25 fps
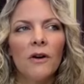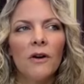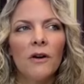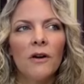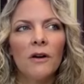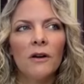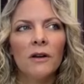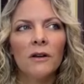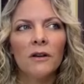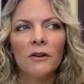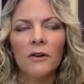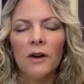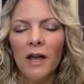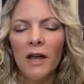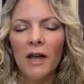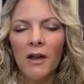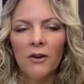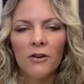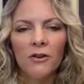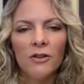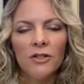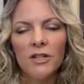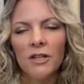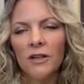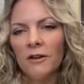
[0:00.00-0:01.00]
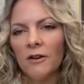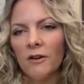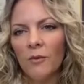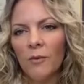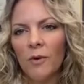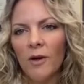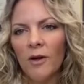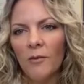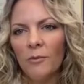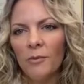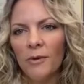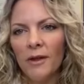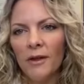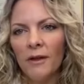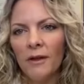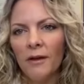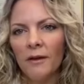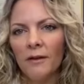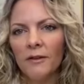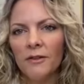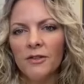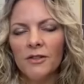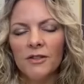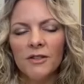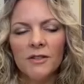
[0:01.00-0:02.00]
on our energy and our
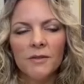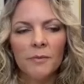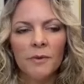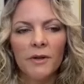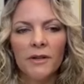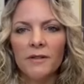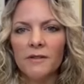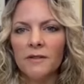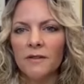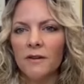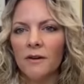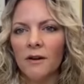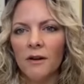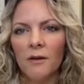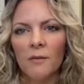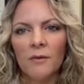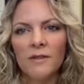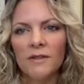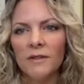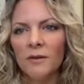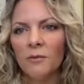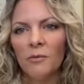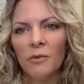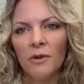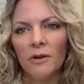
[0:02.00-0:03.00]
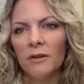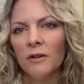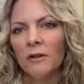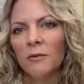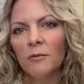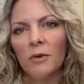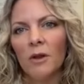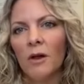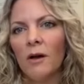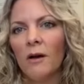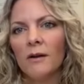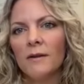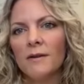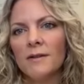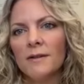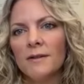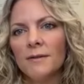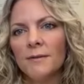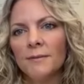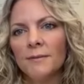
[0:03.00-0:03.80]
well-being just by starting with some building blocks.